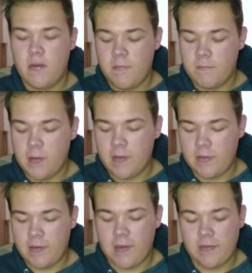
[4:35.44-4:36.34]
but
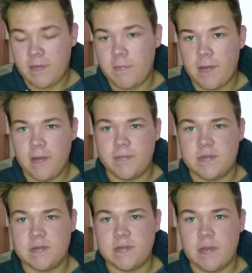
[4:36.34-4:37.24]
like I lick my lips
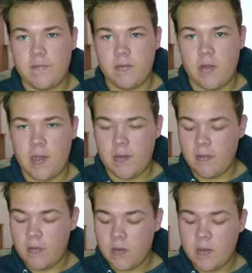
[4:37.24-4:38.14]
and stuff a lot,
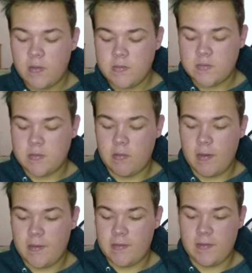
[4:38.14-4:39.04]
so
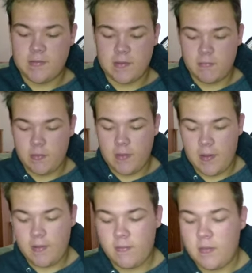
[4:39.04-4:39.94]
I taste it when
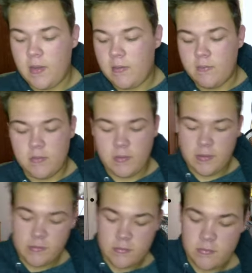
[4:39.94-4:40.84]
that, and
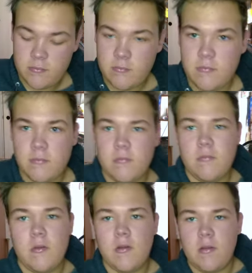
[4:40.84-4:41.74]
it's
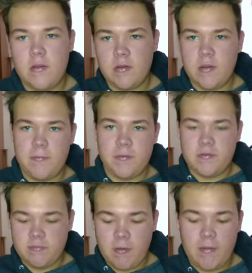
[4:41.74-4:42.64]
your lip
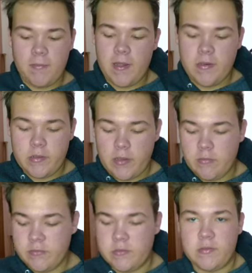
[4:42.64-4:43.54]
is right by your
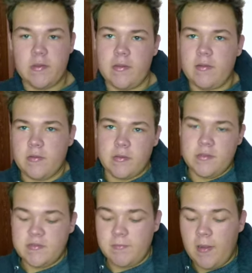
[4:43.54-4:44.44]
nose, so like you're gonna
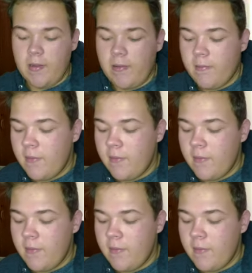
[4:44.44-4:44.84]
smell it.